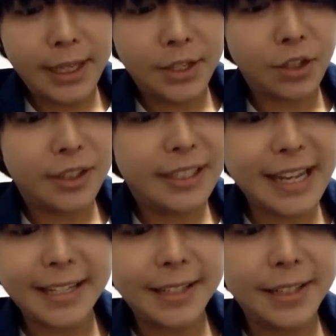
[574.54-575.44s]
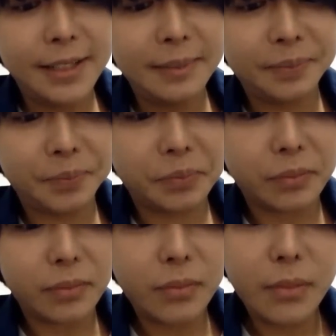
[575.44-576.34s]
his audacity,
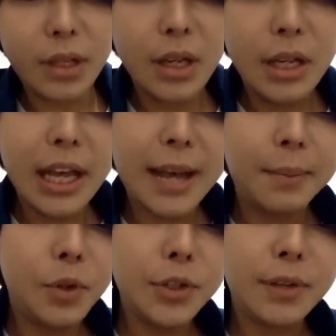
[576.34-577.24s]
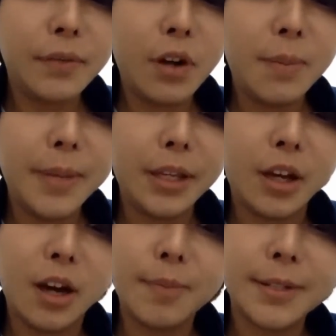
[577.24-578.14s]
and most of all, being
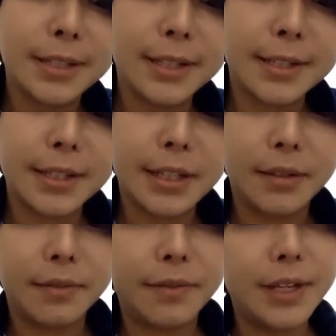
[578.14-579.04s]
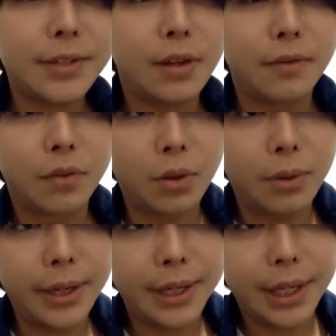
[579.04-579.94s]
obstinate in the face of
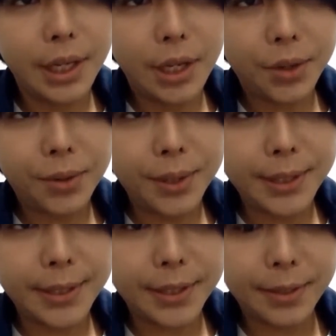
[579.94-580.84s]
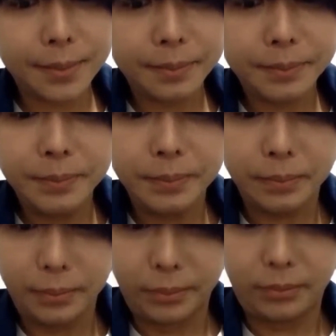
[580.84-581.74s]
growing criticism.
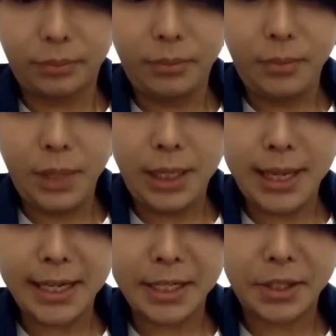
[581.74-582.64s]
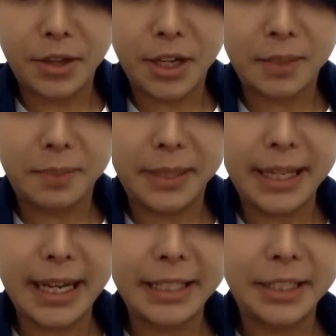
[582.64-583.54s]
Let us not be
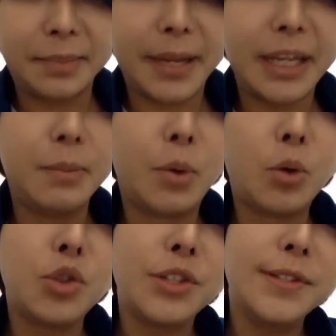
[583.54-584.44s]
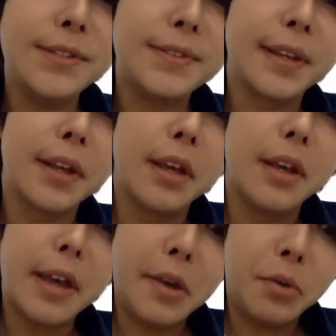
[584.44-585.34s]
guided by emotions
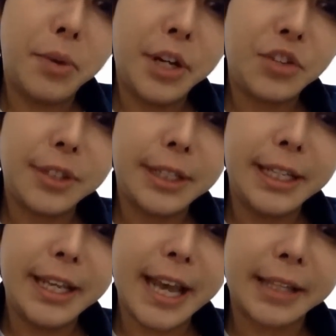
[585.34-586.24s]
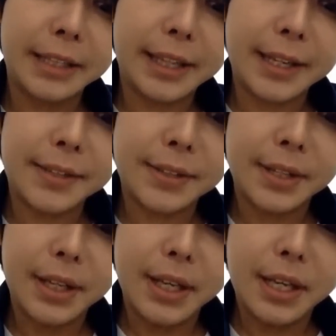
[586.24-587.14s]
and rationally analyze.
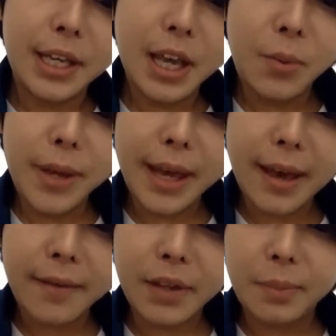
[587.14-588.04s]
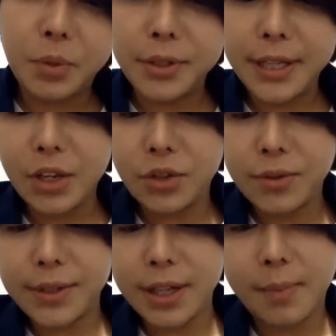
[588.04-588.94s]
Here we have a potential
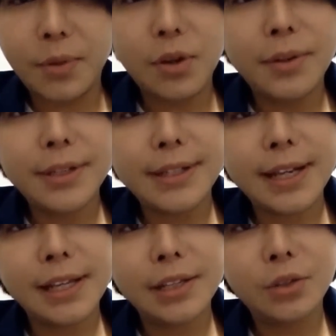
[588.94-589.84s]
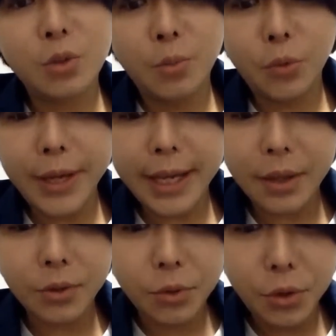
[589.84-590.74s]
Singaporean talent whom we
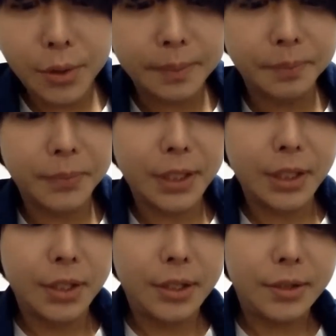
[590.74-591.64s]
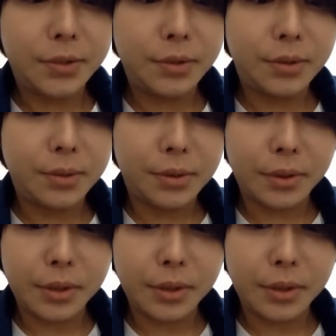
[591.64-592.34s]
can groom to